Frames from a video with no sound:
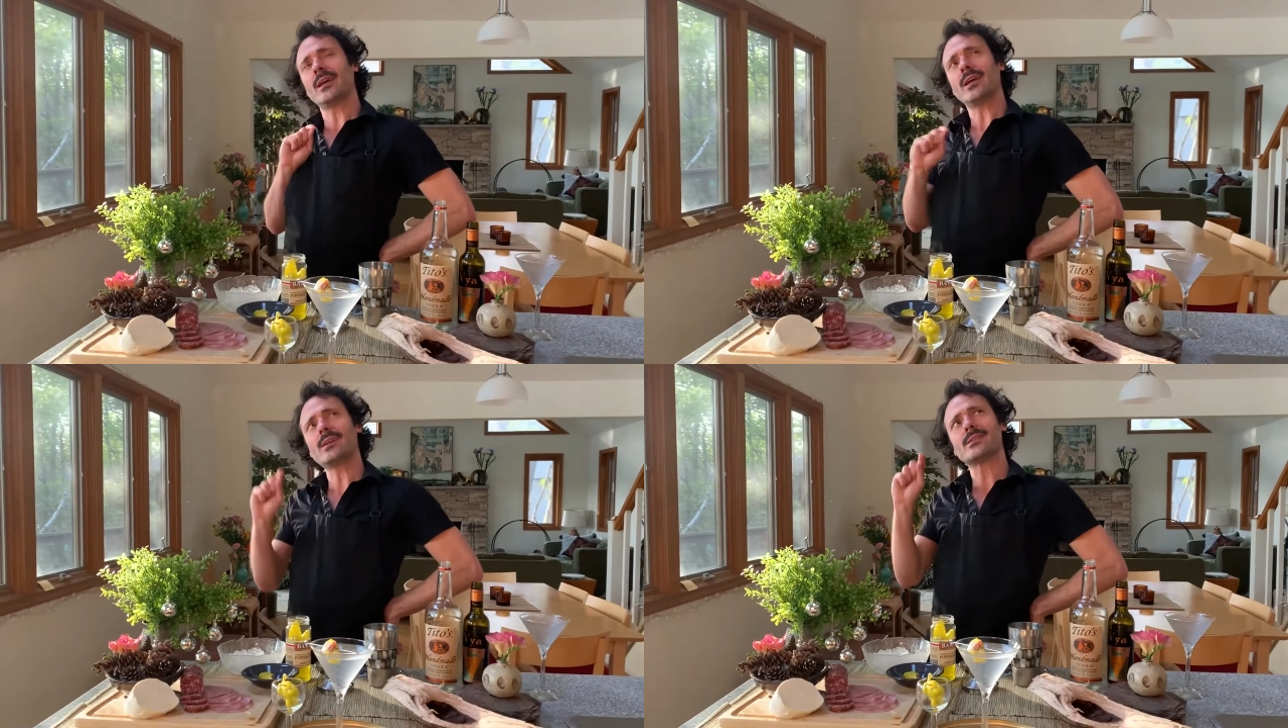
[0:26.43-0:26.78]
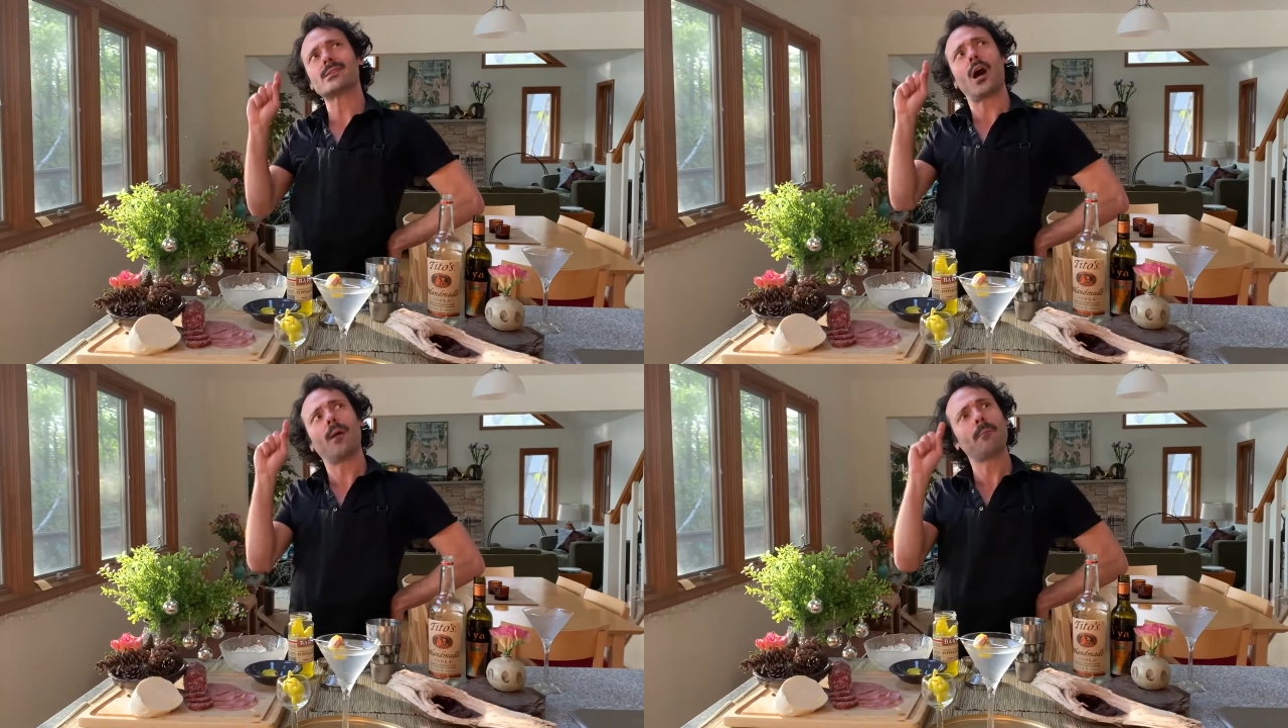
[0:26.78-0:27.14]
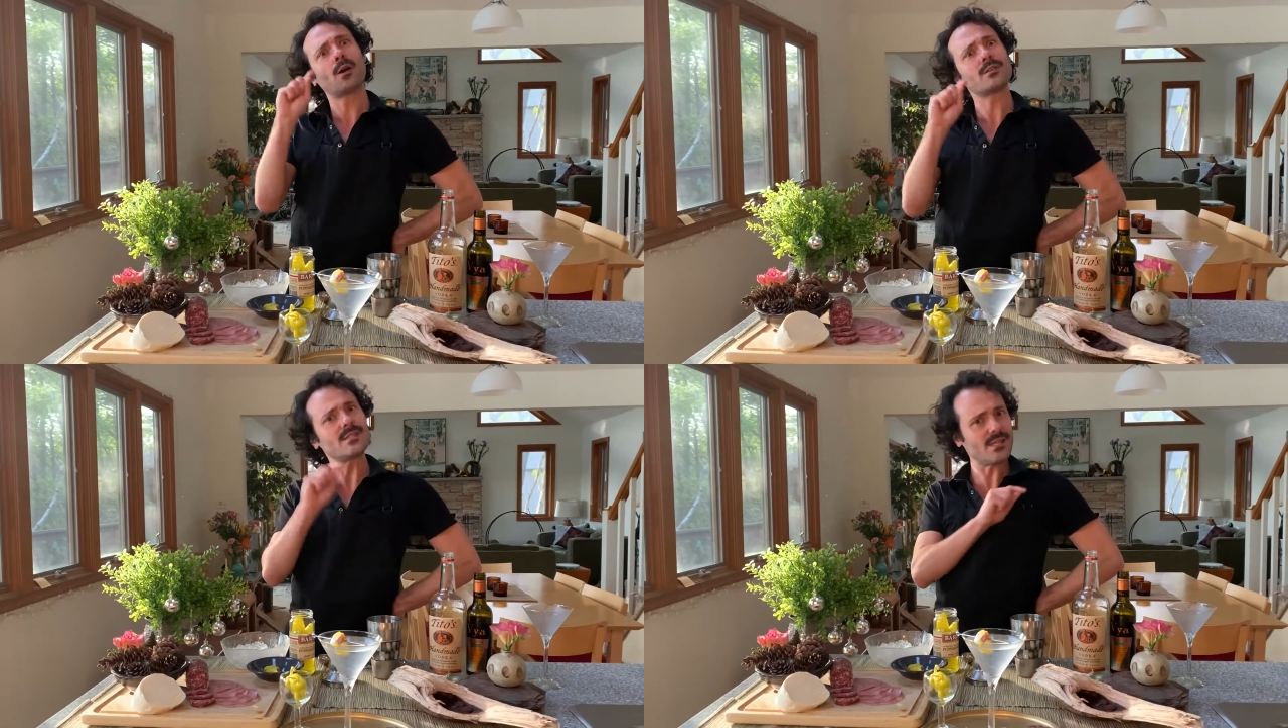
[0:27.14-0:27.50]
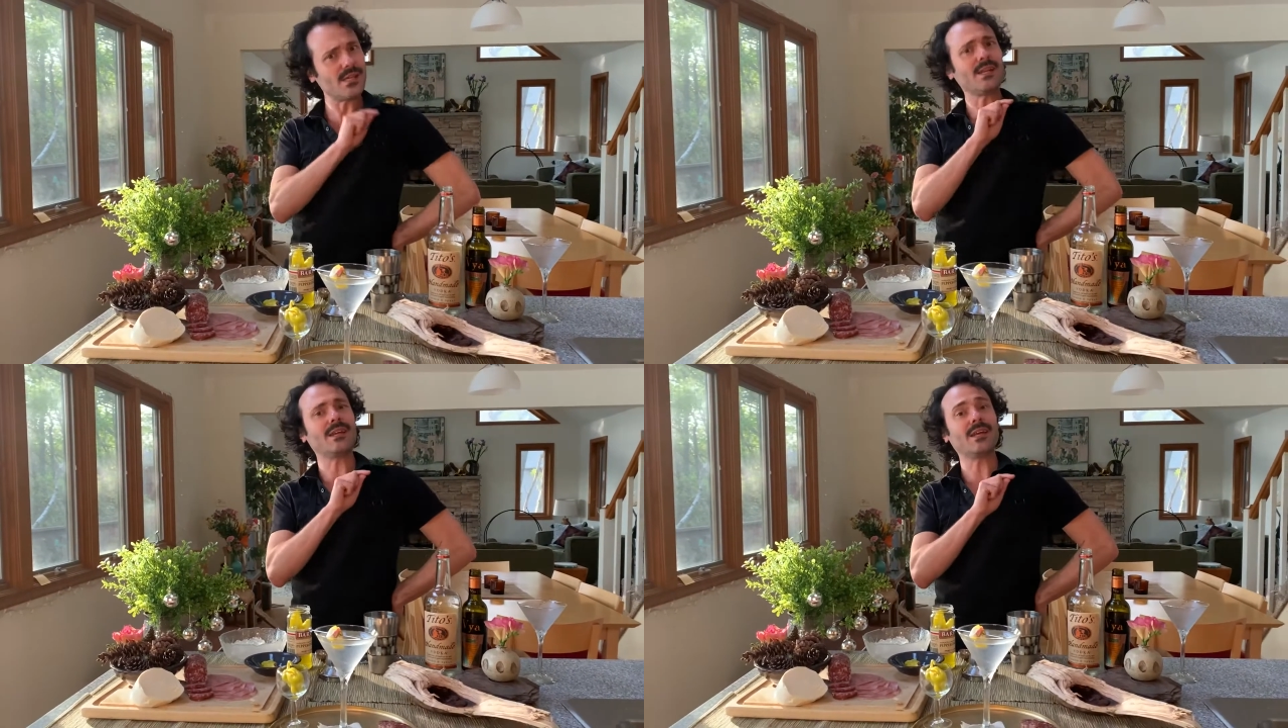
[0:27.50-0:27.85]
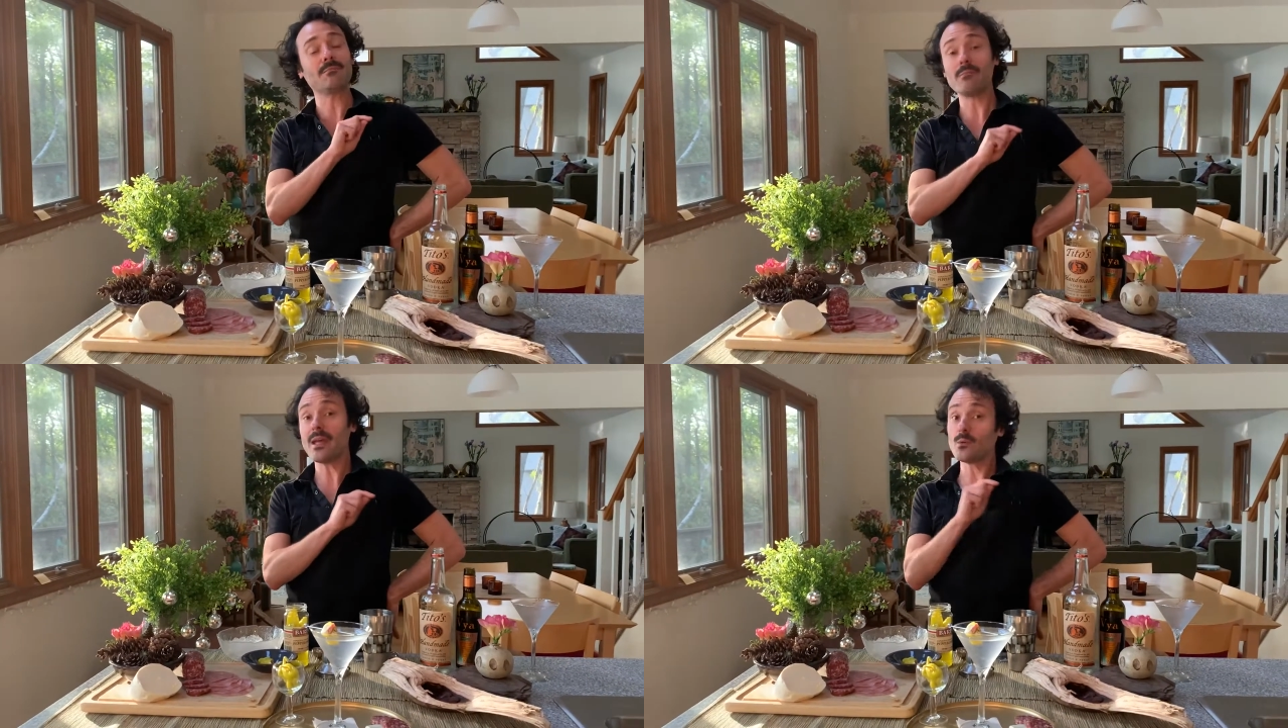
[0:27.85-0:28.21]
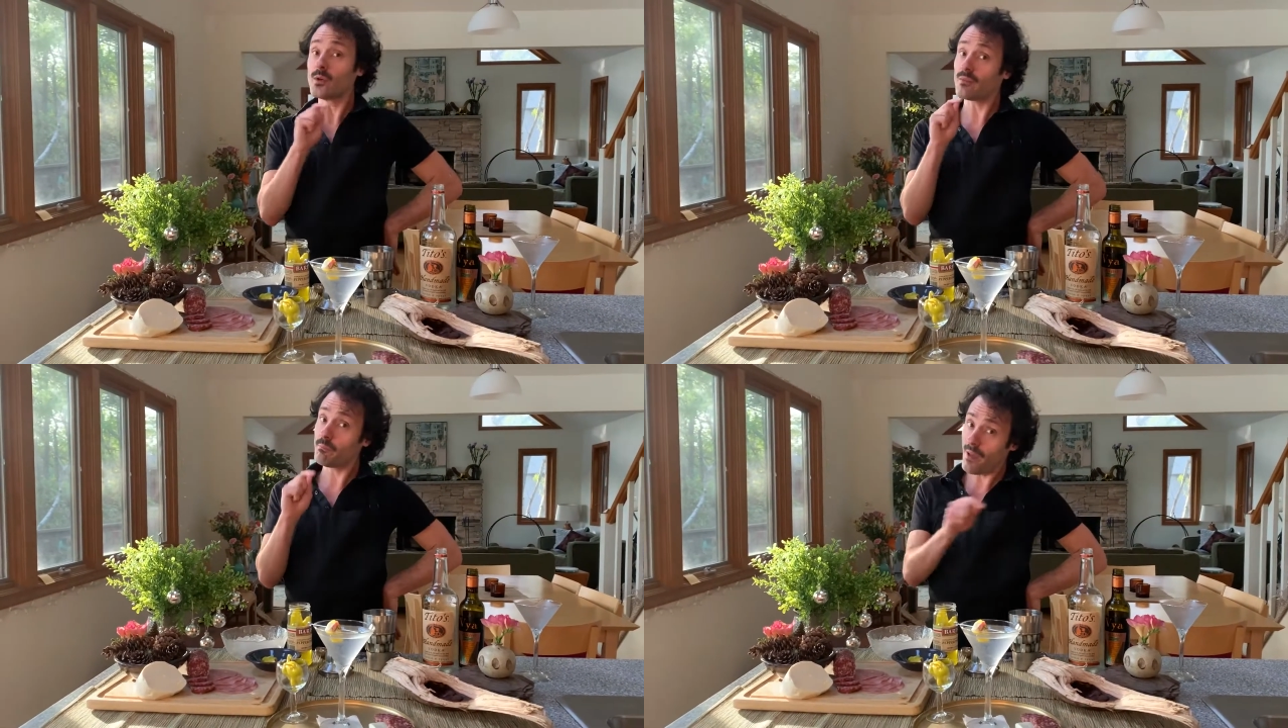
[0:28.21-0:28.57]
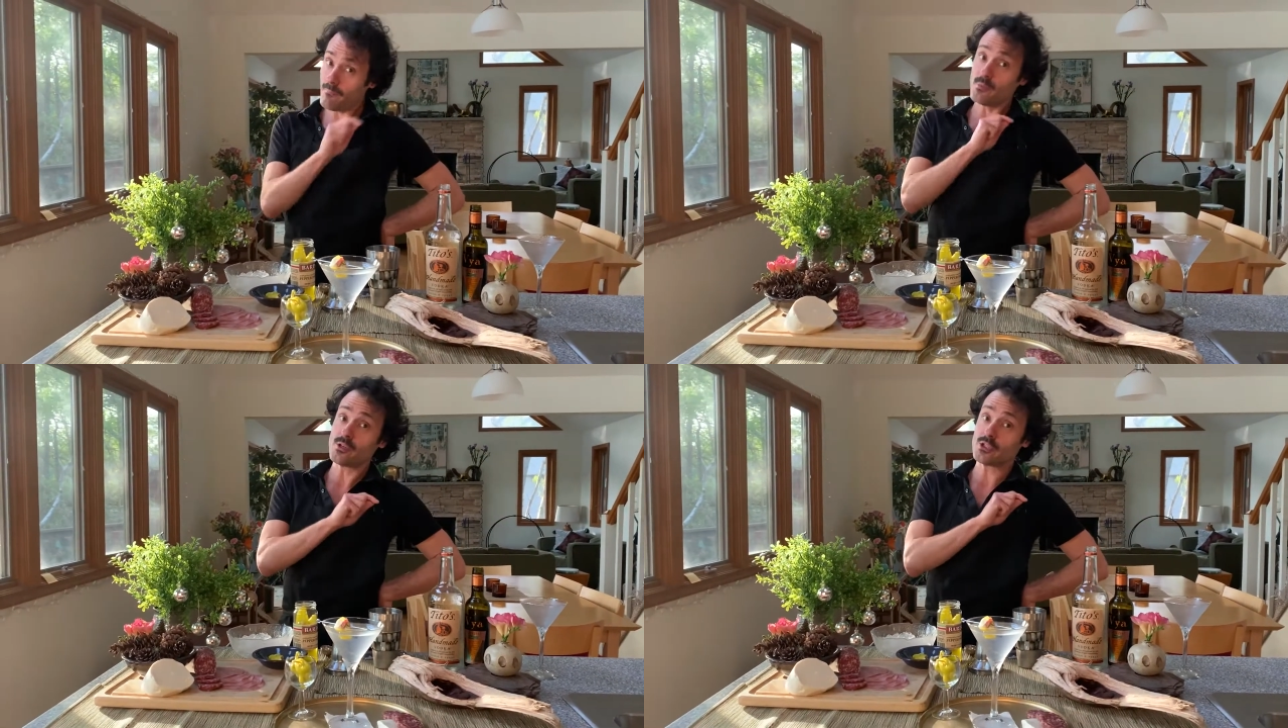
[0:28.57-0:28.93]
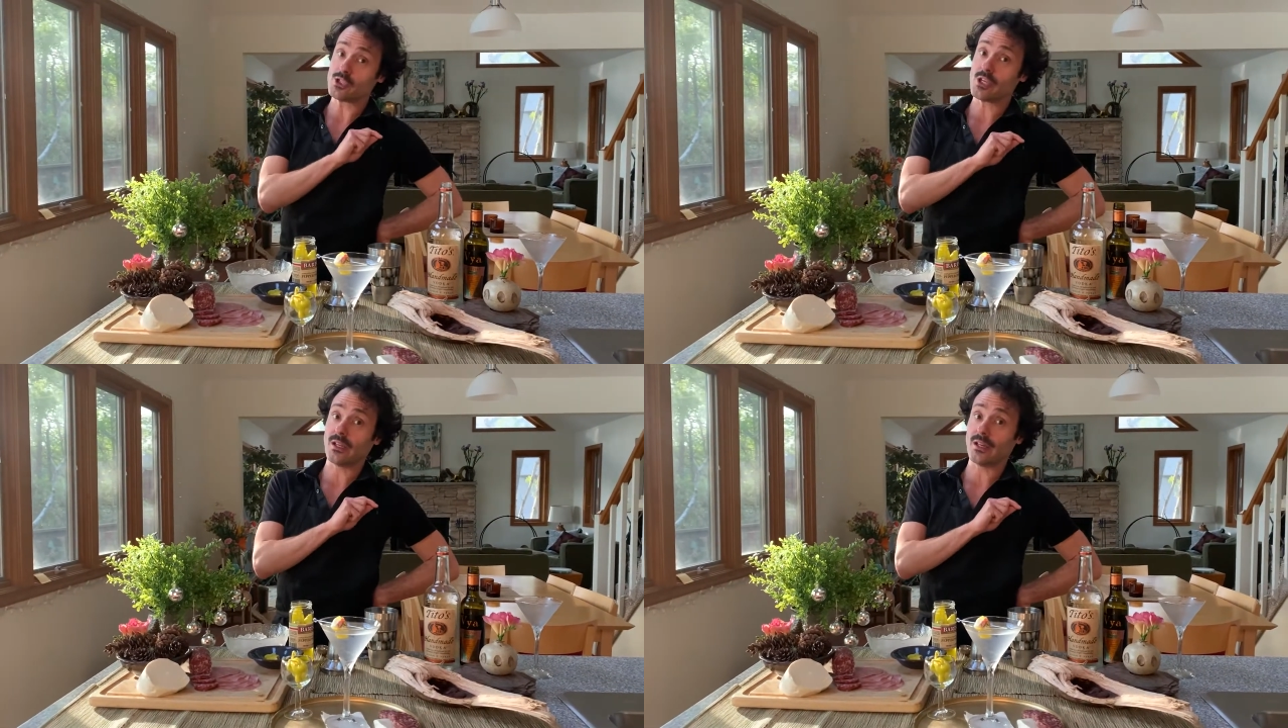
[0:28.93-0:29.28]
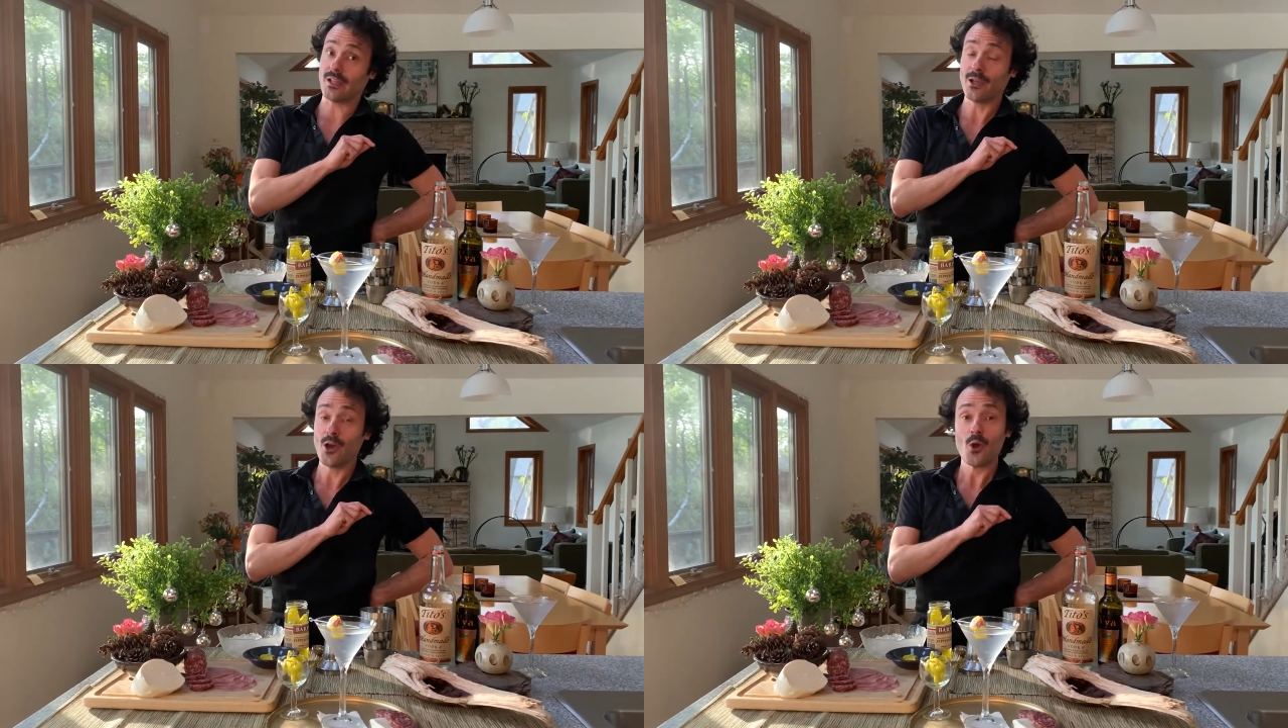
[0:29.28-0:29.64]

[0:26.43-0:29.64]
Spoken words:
is a martini made with pepperoncini,